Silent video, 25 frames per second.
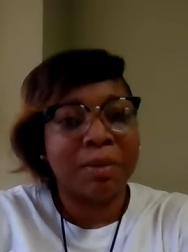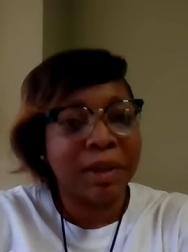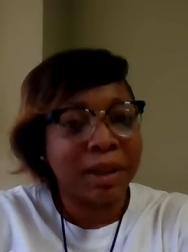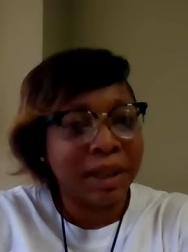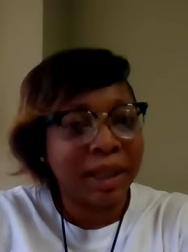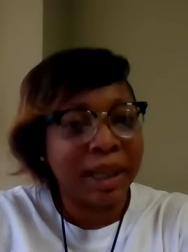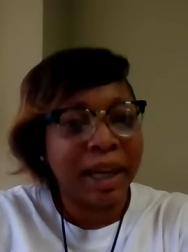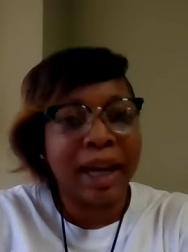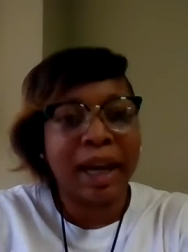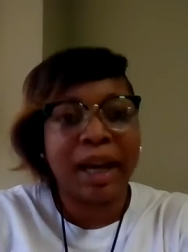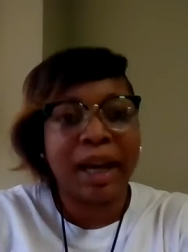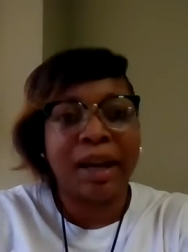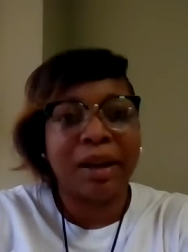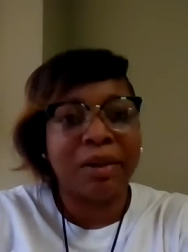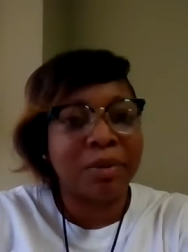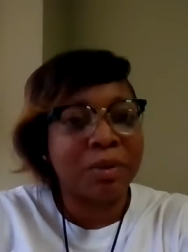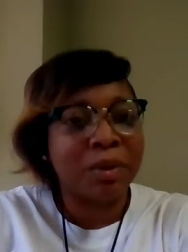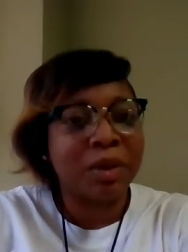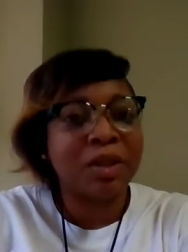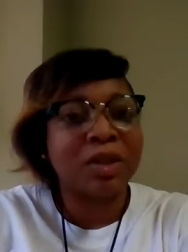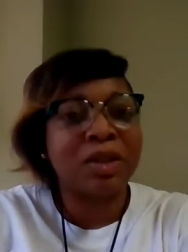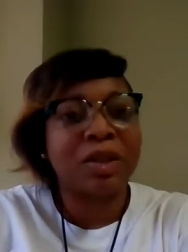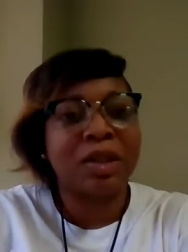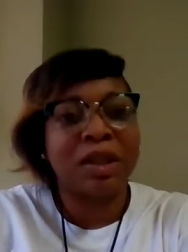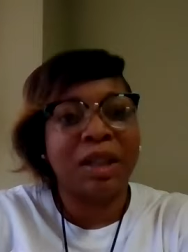But yeah,
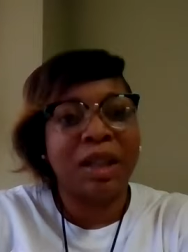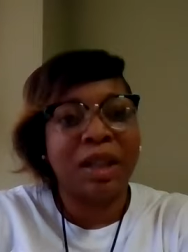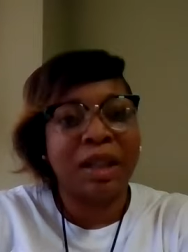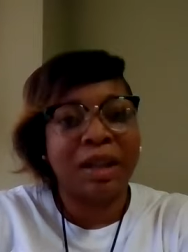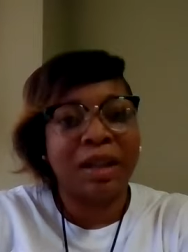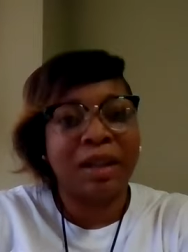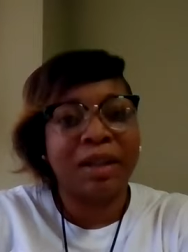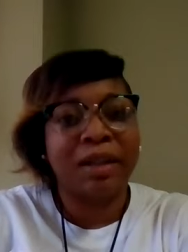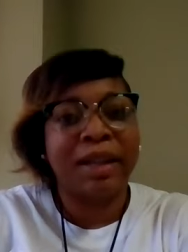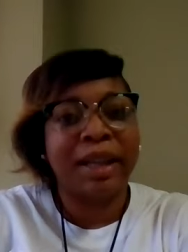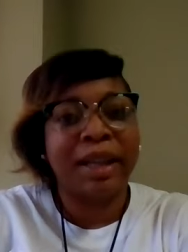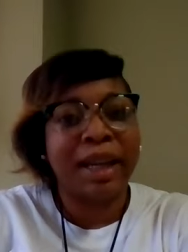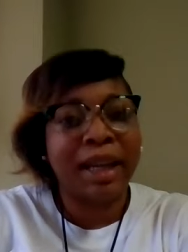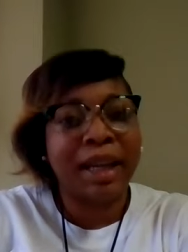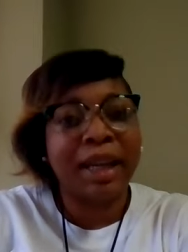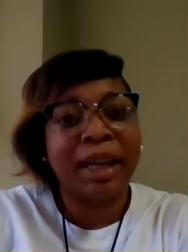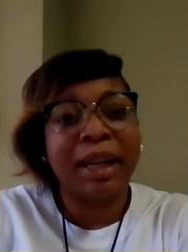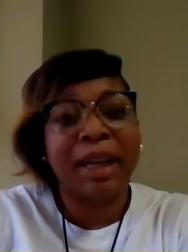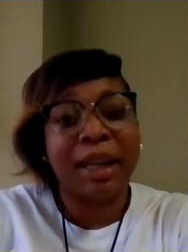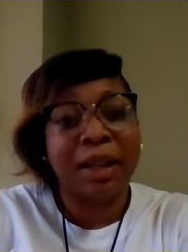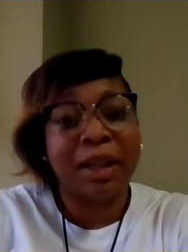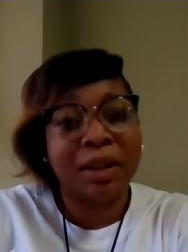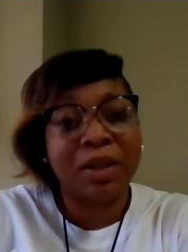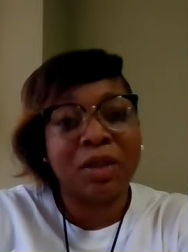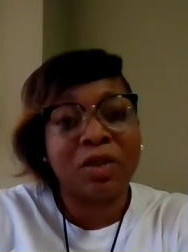once a year they
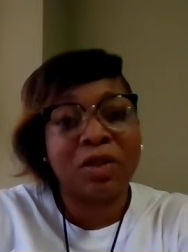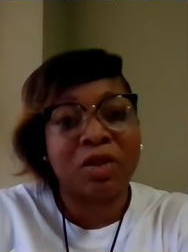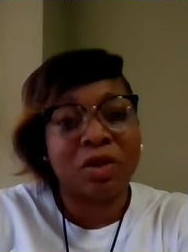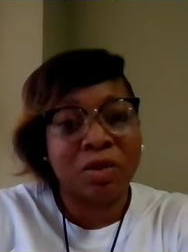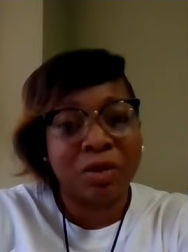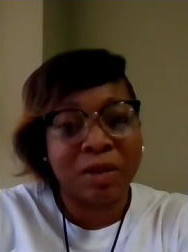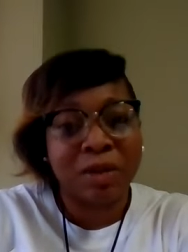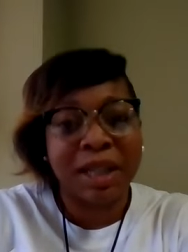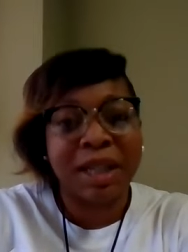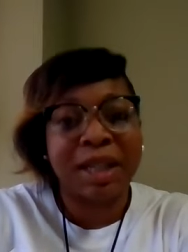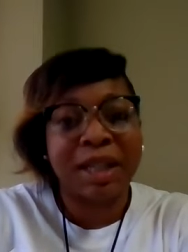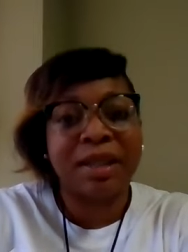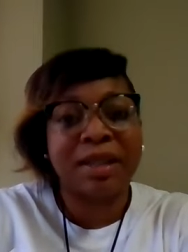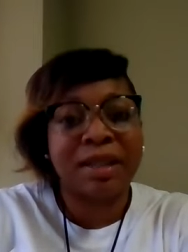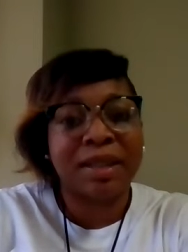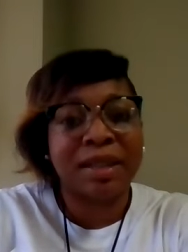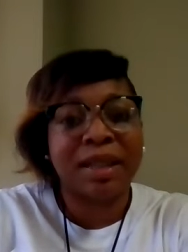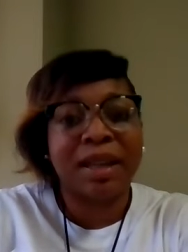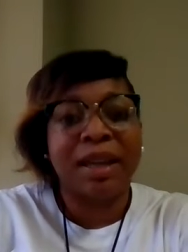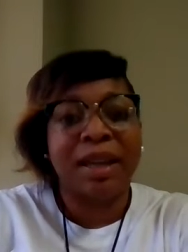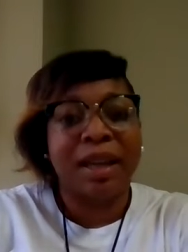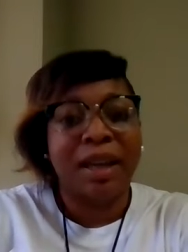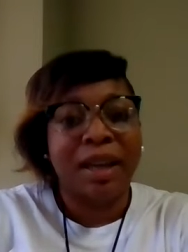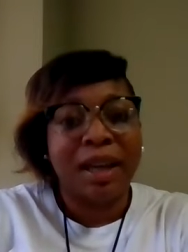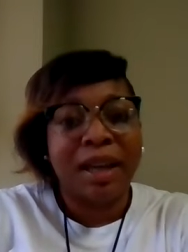hit the streets
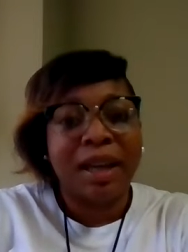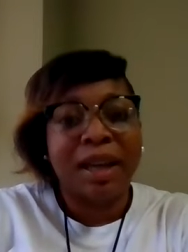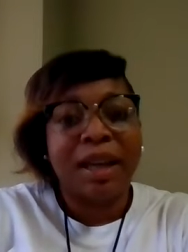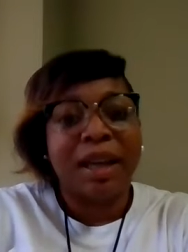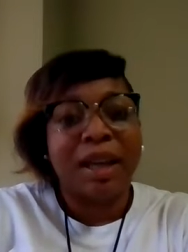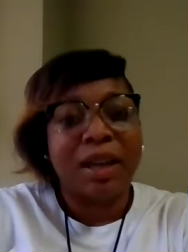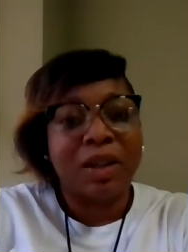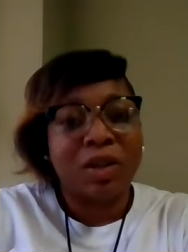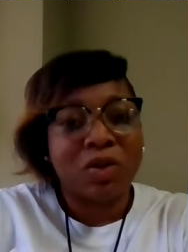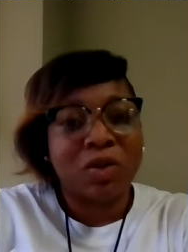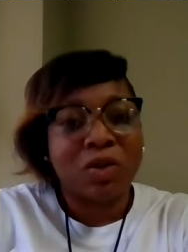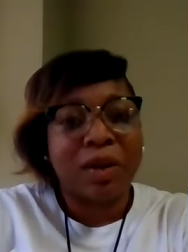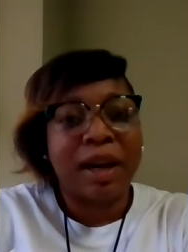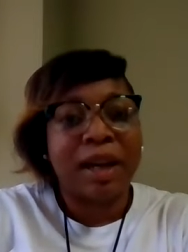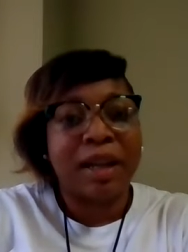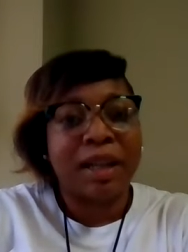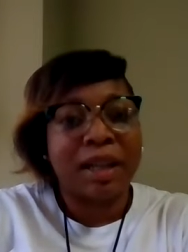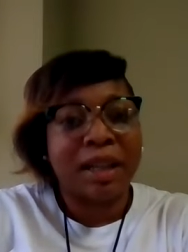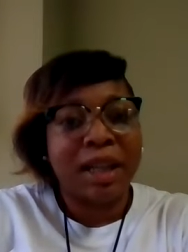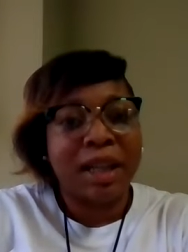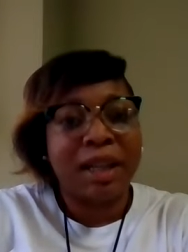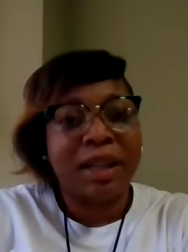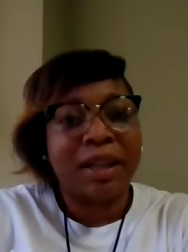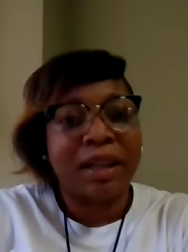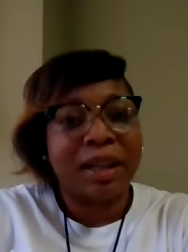and try to
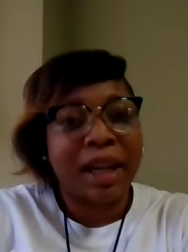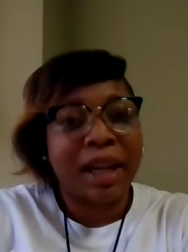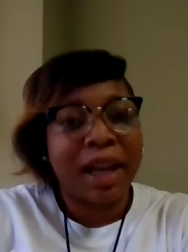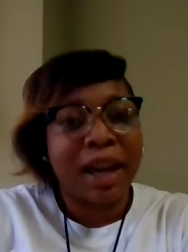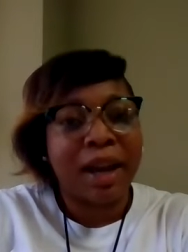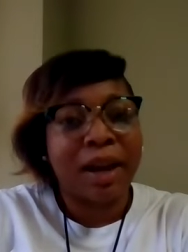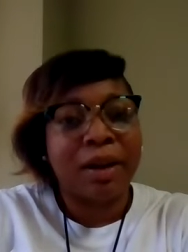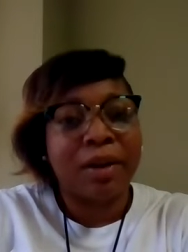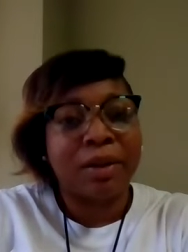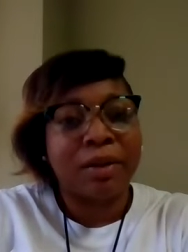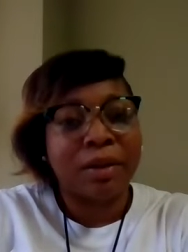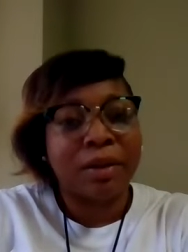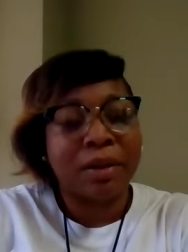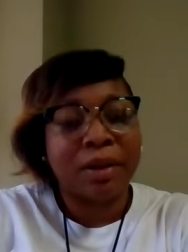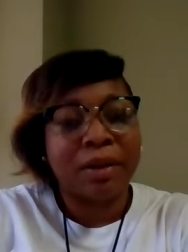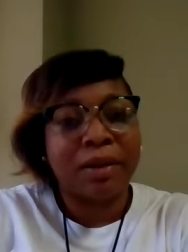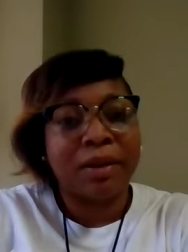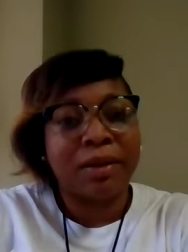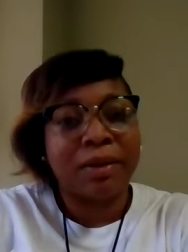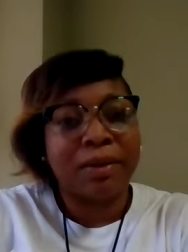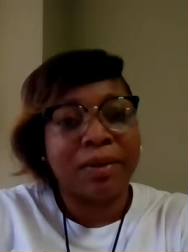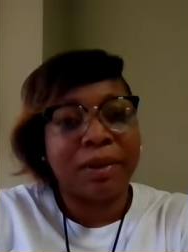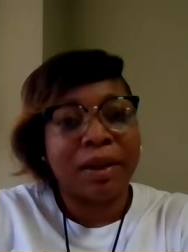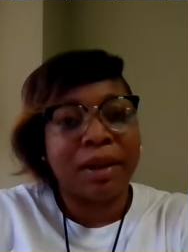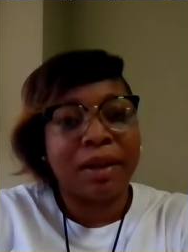get an count
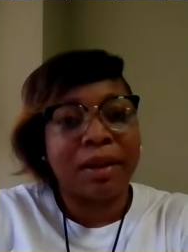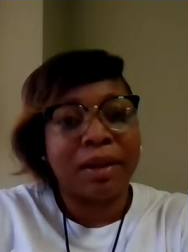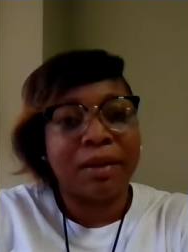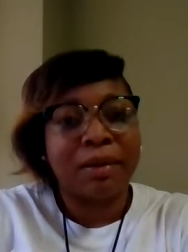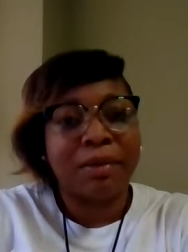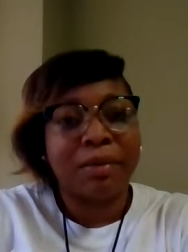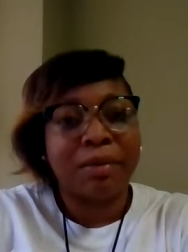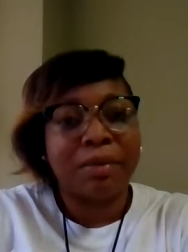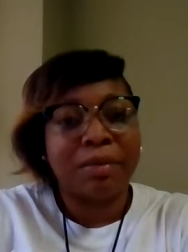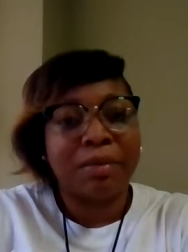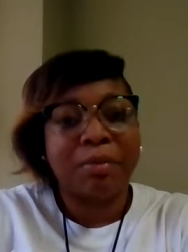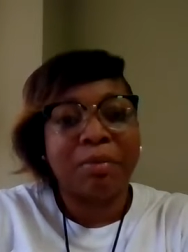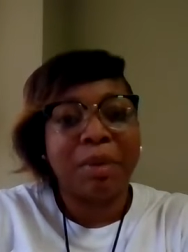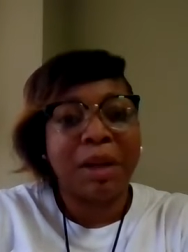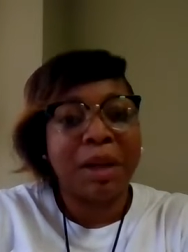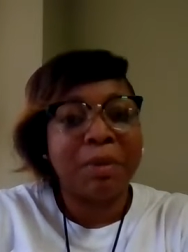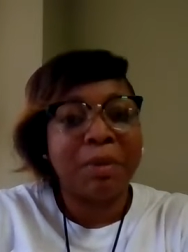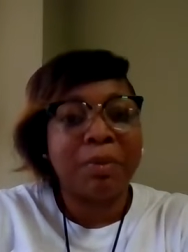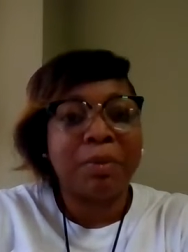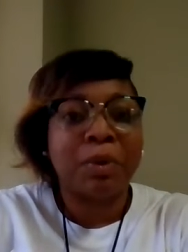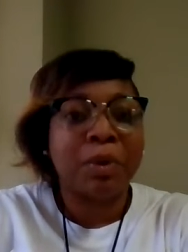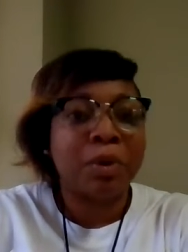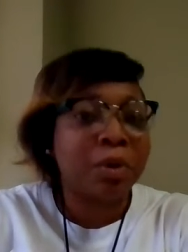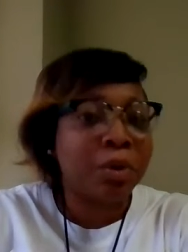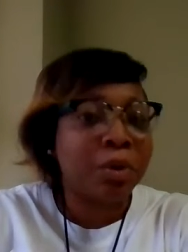of
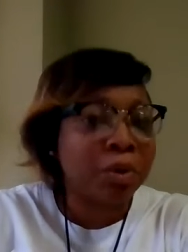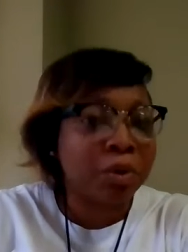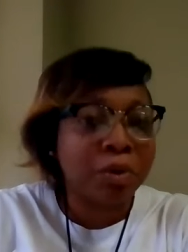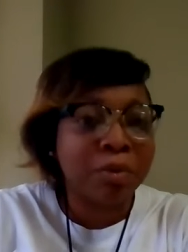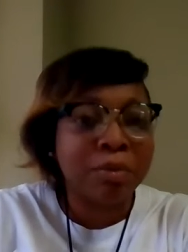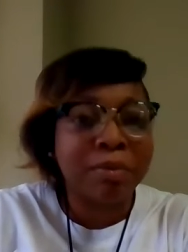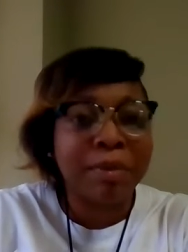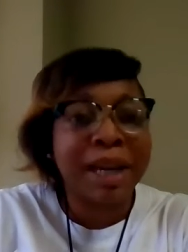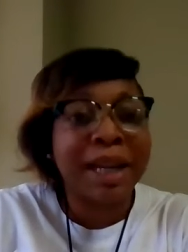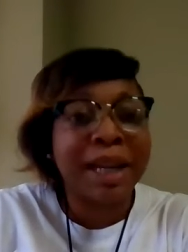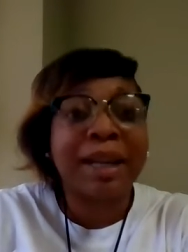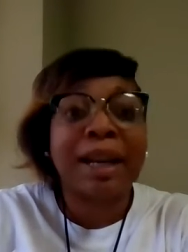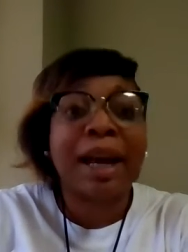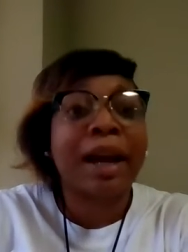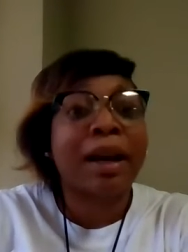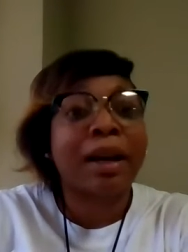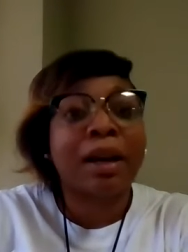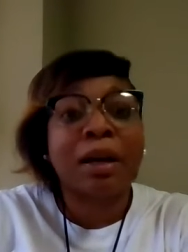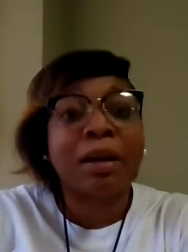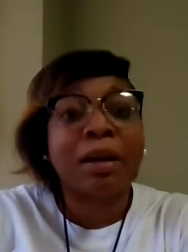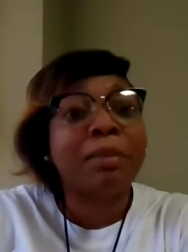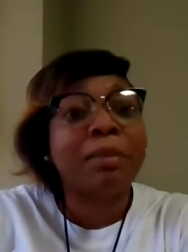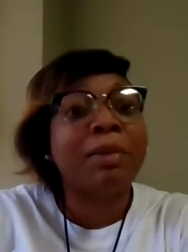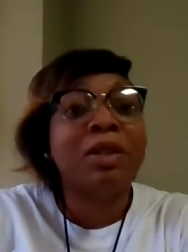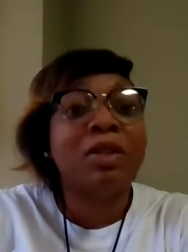people who may
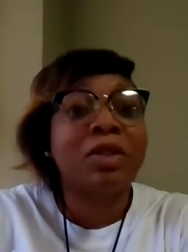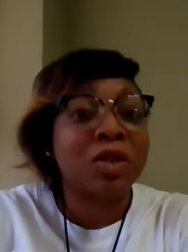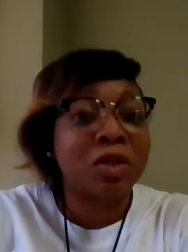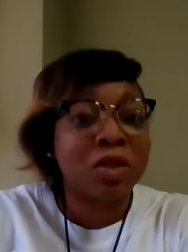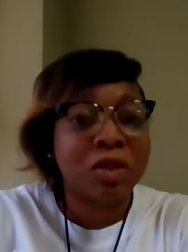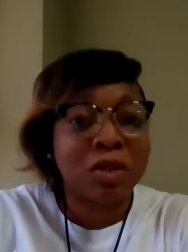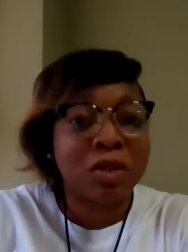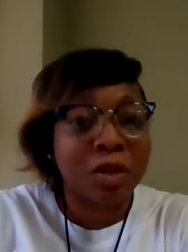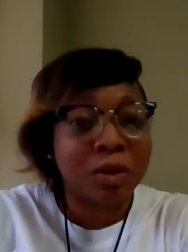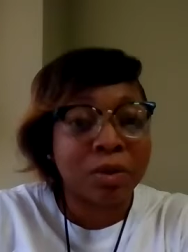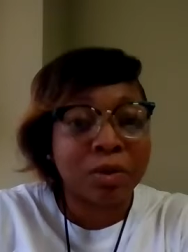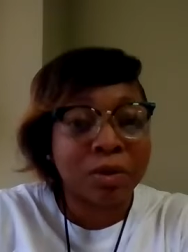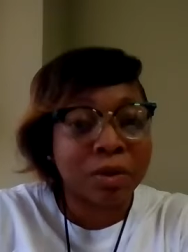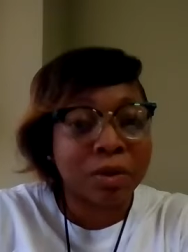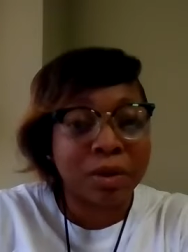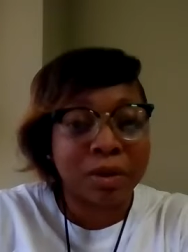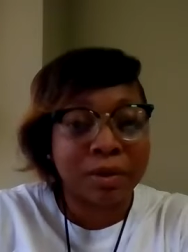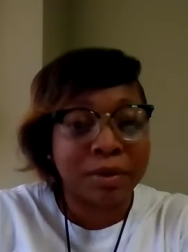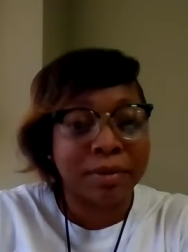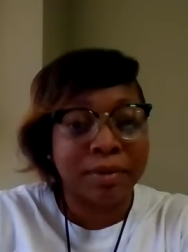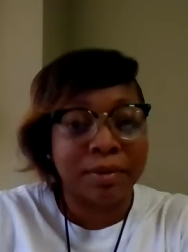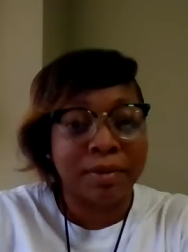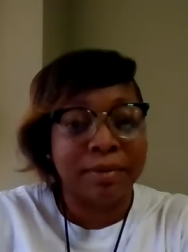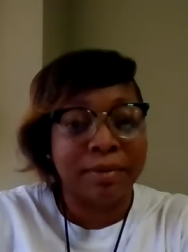not come into shelter.